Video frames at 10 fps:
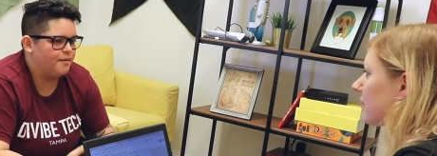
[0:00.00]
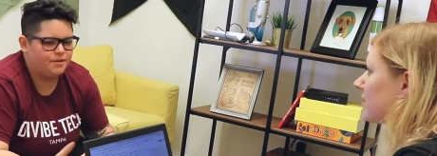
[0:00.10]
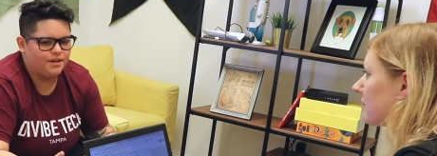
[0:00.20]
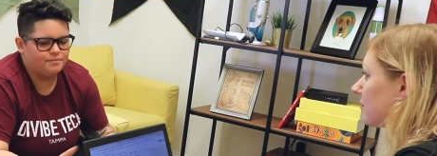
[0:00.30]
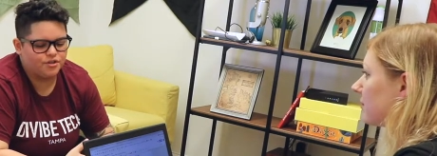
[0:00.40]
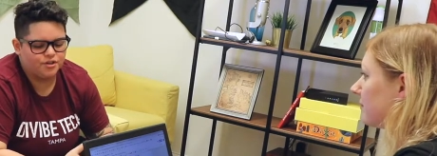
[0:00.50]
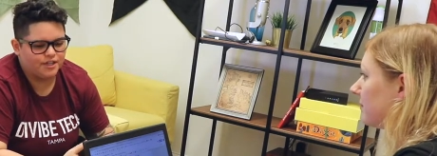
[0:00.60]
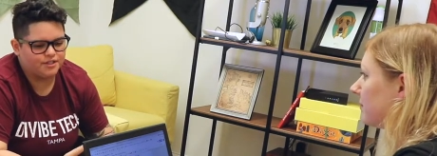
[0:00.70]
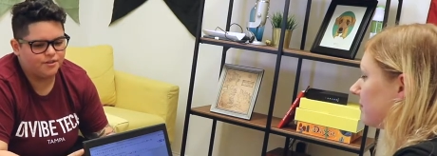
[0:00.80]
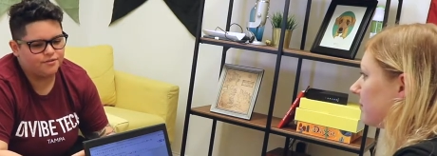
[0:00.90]
Speaker 1: I mean I'm sure
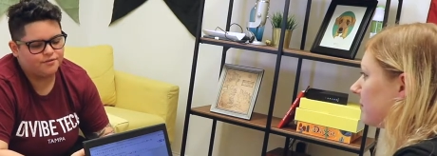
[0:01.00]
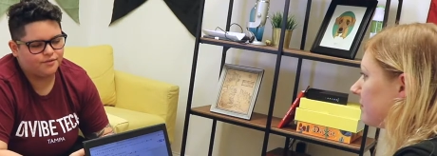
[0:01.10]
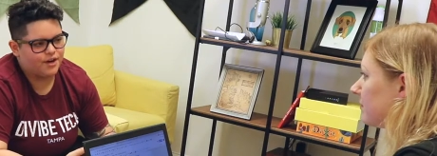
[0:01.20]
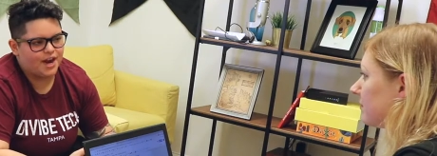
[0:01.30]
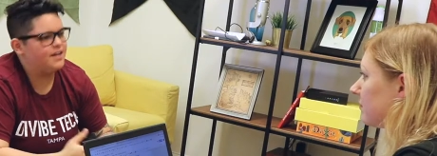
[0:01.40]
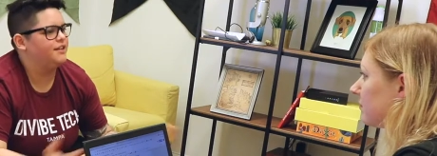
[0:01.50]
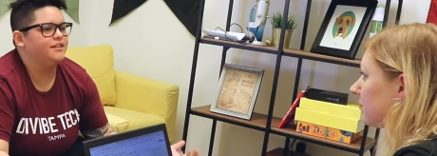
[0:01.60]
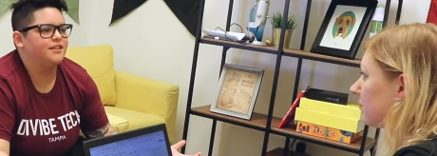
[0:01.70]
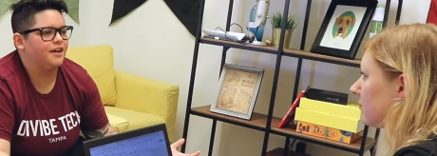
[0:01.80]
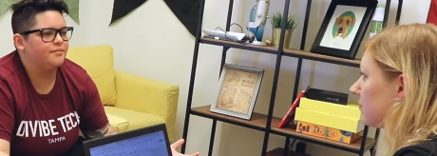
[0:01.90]
that's good for any
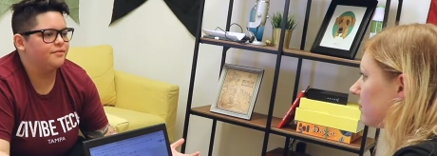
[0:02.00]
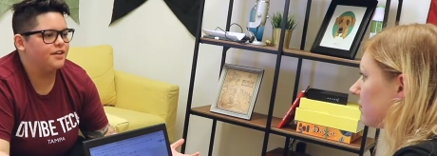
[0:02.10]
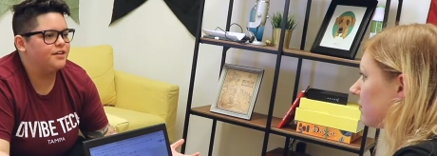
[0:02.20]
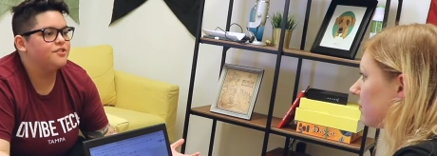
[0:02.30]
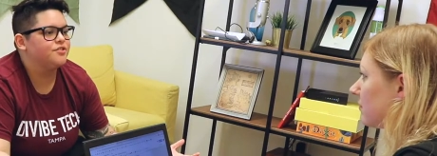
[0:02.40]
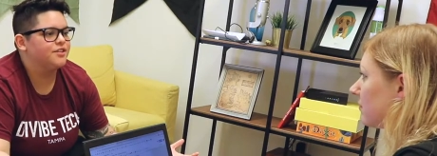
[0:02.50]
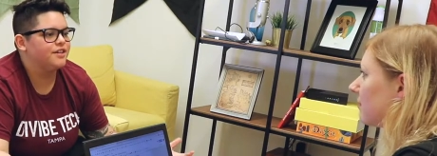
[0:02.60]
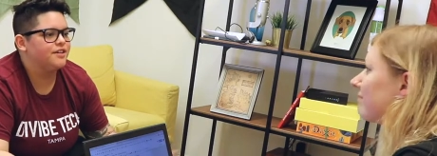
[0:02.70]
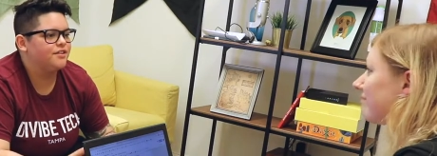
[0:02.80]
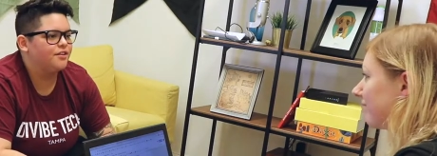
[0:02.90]
type of industry
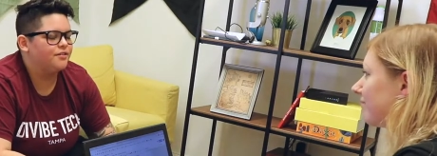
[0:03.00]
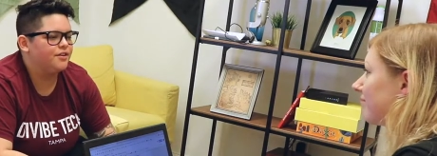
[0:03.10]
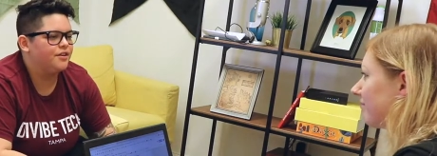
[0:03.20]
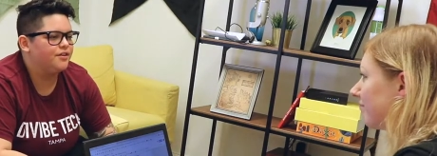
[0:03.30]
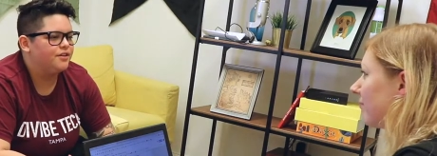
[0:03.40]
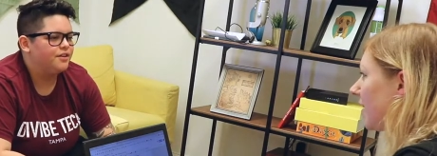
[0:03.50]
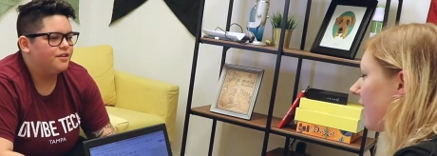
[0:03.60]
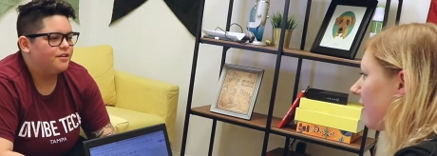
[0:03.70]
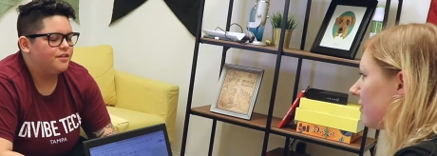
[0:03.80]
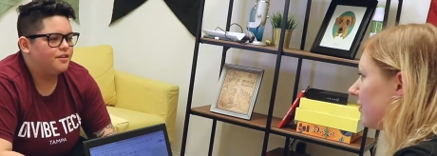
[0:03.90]
though you know
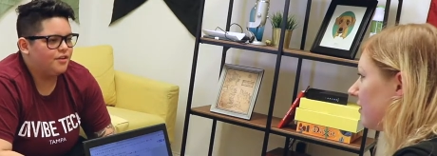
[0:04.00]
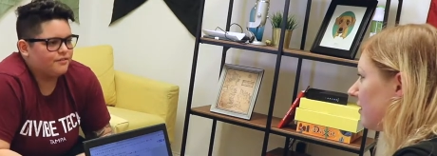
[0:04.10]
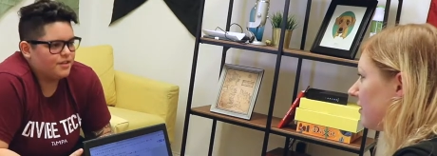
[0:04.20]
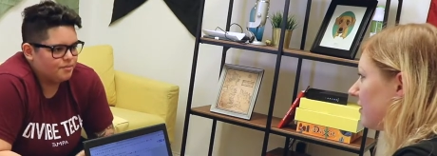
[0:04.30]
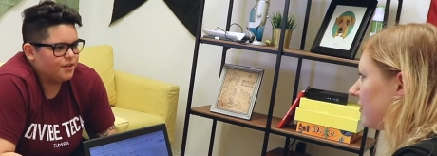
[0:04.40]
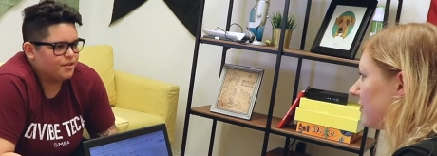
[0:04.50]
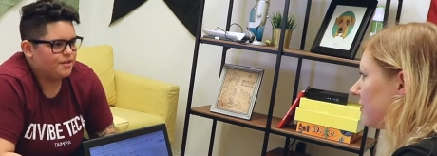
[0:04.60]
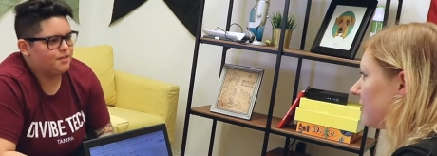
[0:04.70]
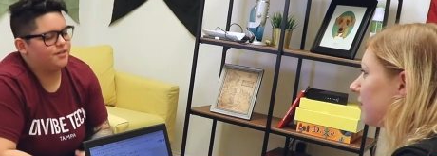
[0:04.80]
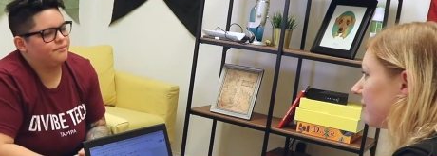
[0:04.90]
yeah like you have to get plugged
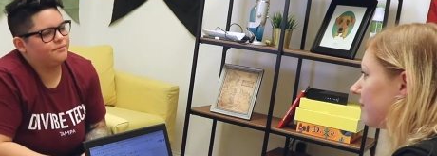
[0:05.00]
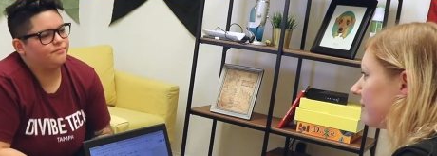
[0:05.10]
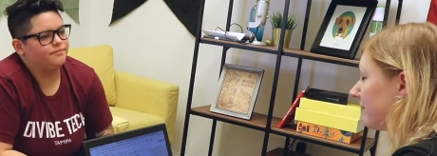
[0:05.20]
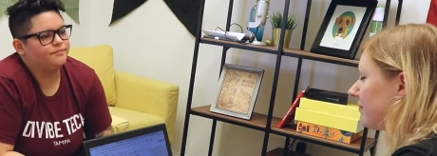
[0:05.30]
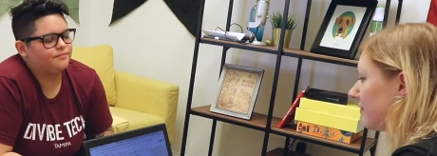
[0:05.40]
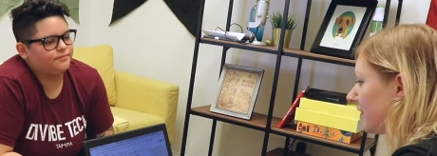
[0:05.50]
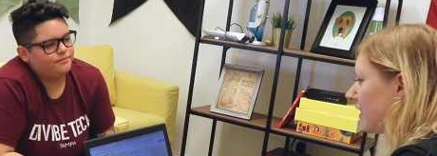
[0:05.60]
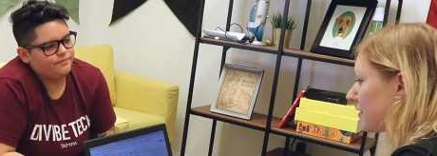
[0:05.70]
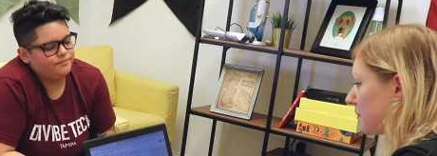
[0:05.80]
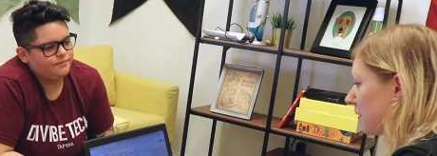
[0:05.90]
in.
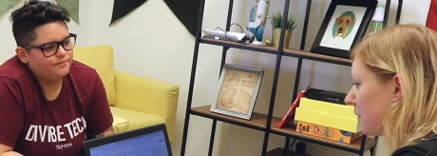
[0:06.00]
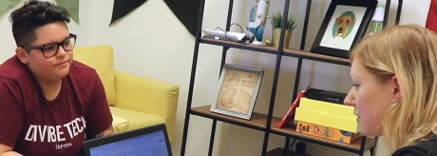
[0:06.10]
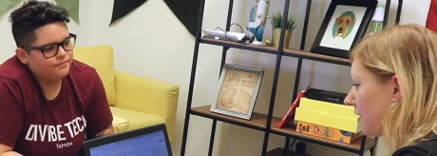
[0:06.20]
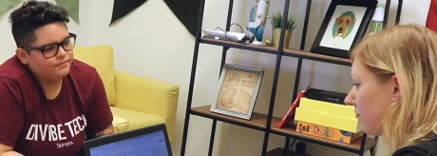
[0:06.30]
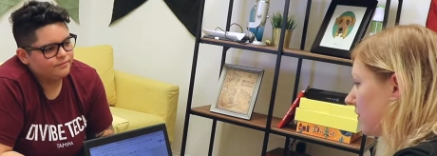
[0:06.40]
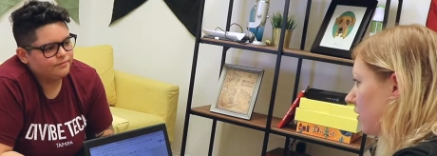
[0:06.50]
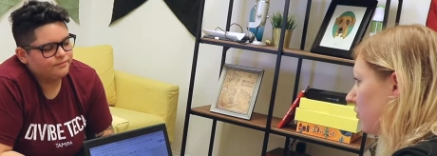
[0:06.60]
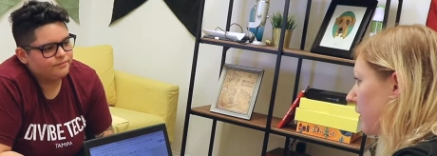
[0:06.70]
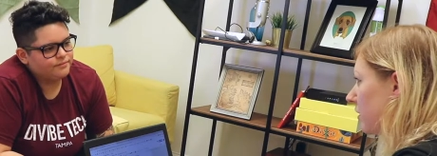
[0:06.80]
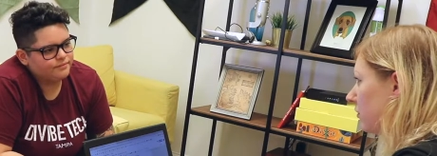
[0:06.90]
Speaker 2: That's pretty much of uh, you
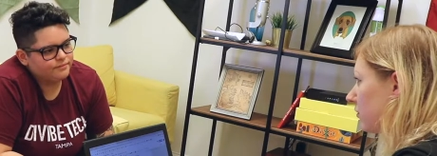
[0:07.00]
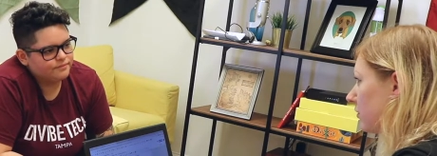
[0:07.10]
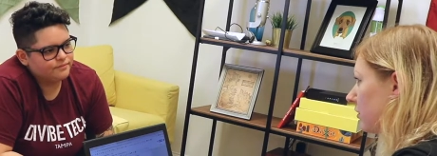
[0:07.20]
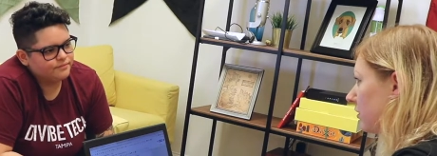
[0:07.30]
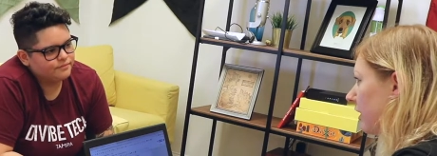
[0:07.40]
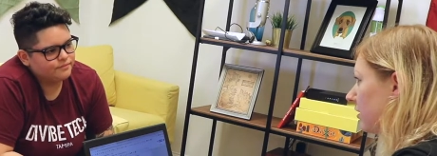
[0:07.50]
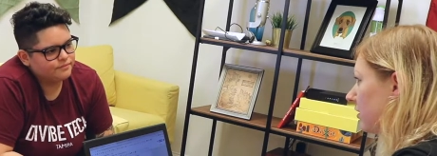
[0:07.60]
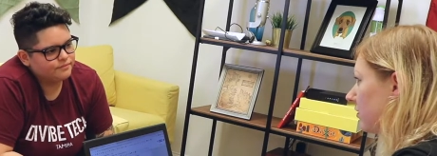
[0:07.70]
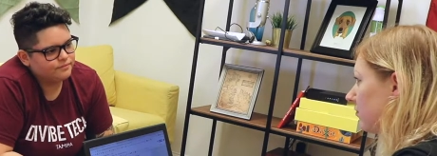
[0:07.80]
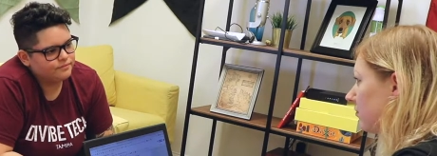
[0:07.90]
know Michael O'Rourke right?
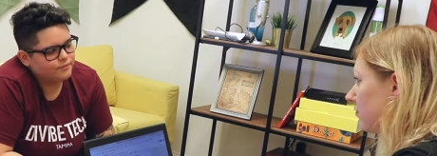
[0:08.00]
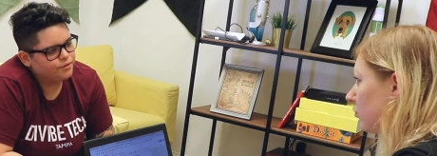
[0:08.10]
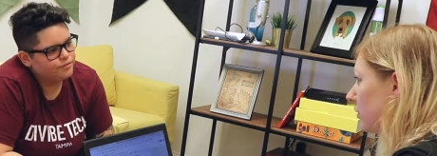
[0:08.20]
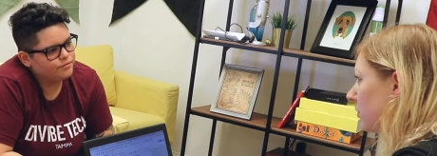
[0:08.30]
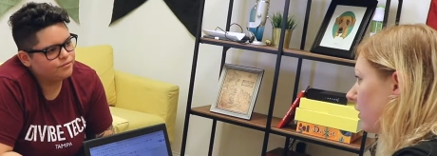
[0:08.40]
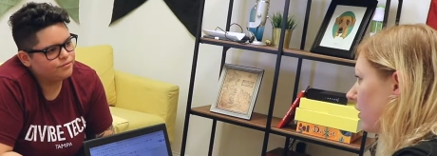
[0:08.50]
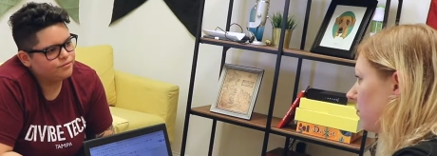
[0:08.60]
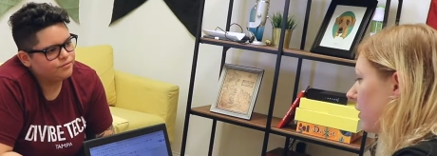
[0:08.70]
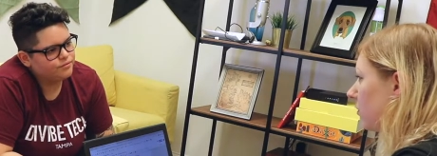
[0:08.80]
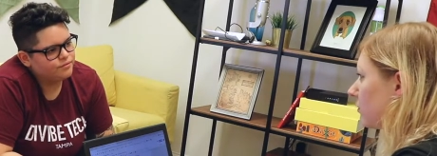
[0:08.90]
Who? Crypto guy
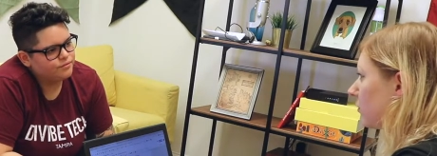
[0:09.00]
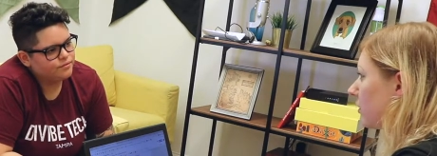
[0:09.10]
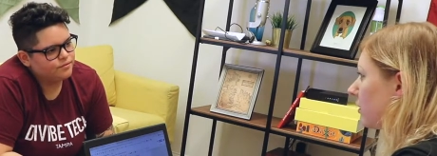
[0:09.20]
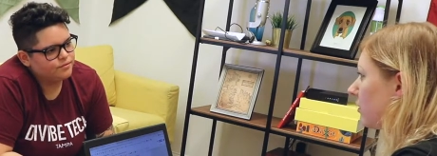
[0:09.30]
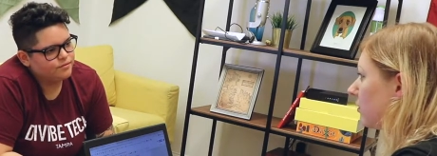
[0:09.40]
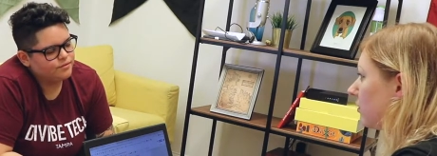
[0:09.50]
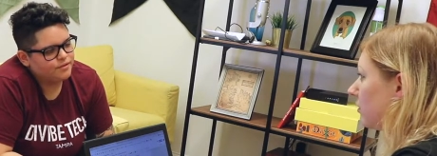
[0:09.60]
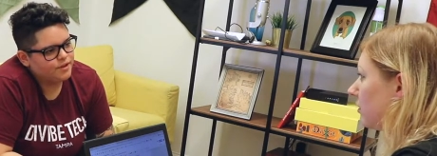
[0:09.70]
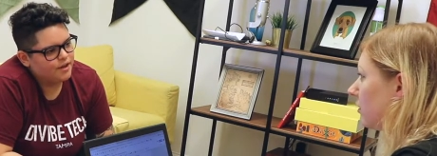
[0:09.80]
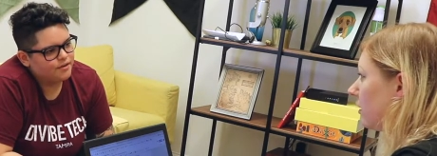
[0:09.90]
Michael O'Rourke.
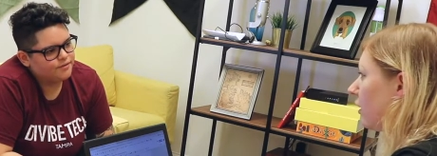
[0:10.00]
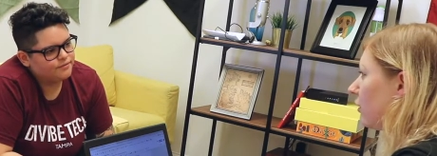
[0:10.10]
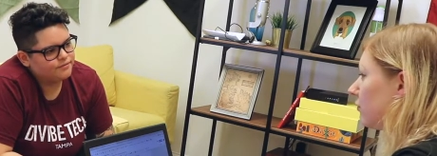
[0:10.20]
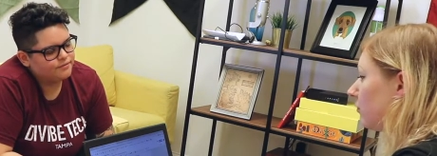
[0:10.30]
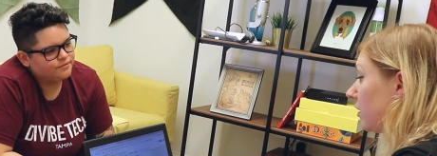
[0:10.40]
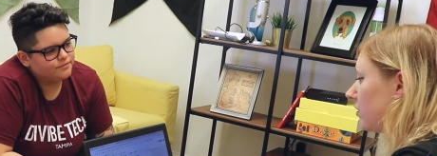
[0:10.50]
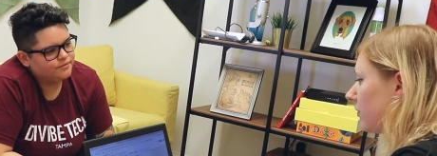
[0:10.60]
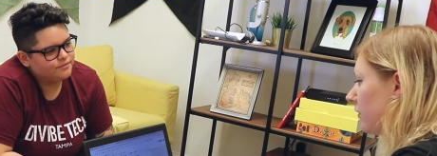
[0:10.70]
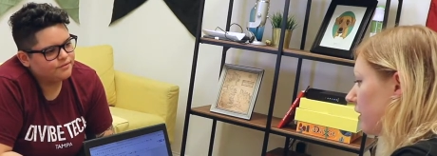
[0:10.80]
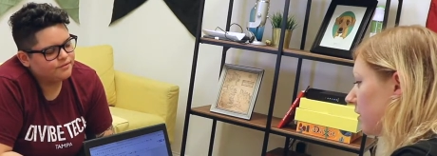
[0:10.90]
No. Oh, we
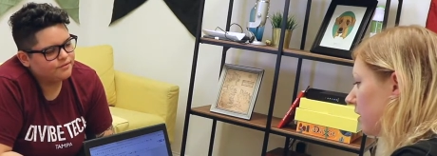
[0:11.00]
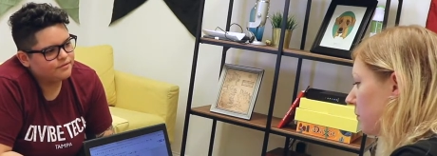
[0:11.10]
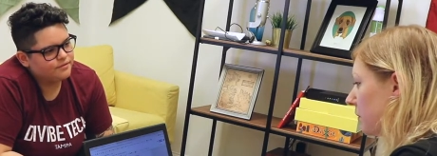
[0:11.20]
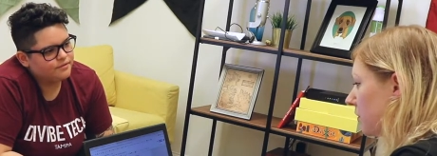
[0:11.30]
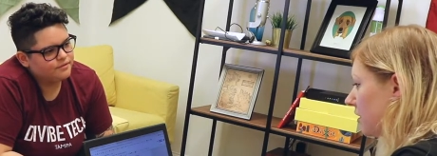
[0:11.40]
interviewed him, and he pretty much